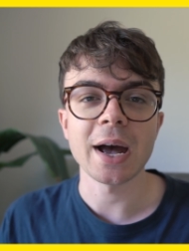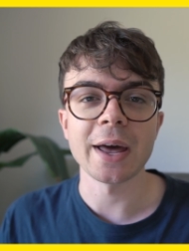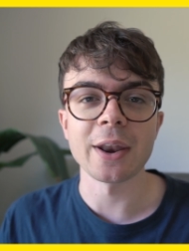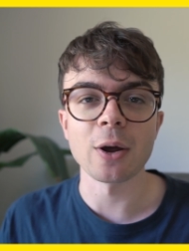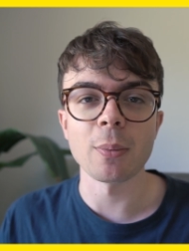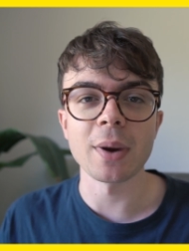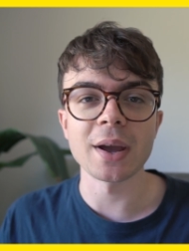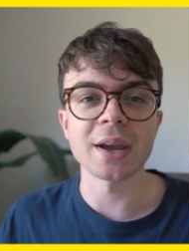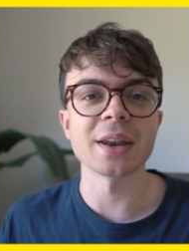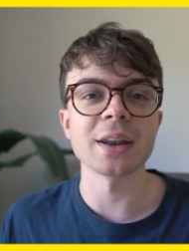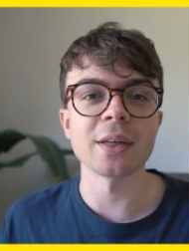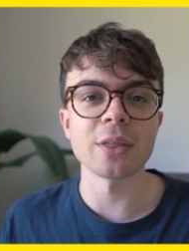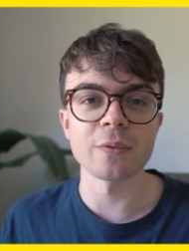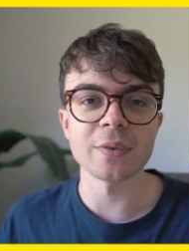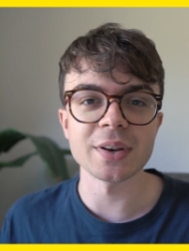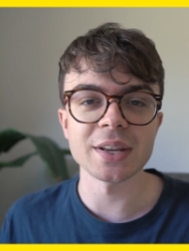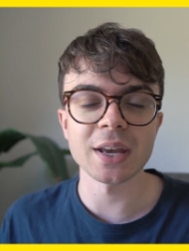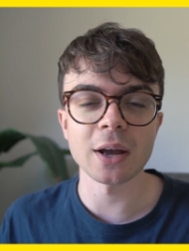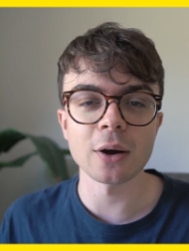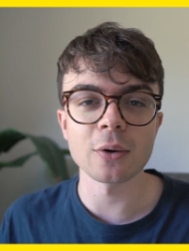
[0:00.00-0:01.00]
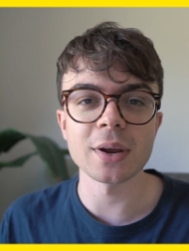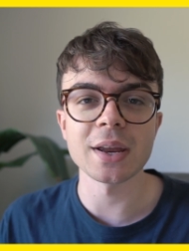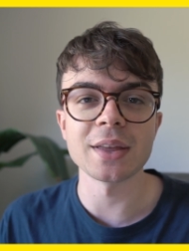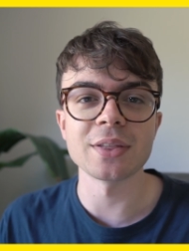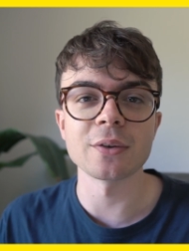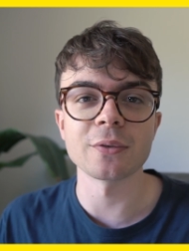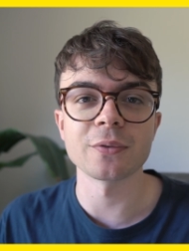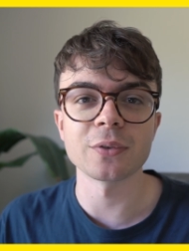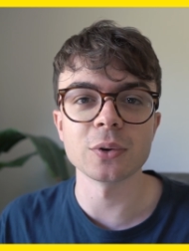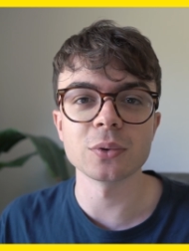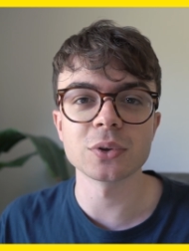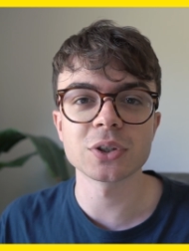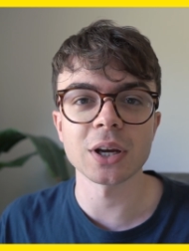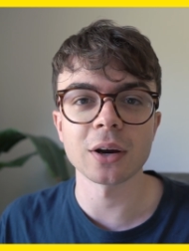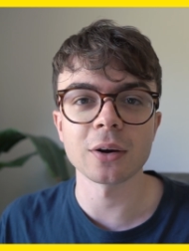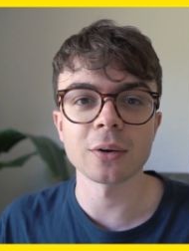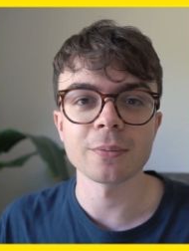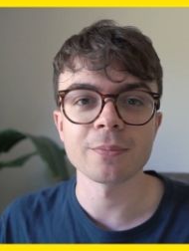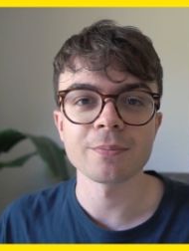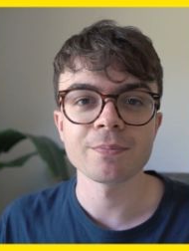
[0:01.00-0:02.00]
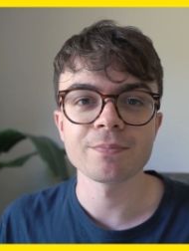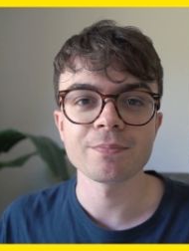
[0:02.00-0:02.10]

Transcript: and I'll make another video in the future.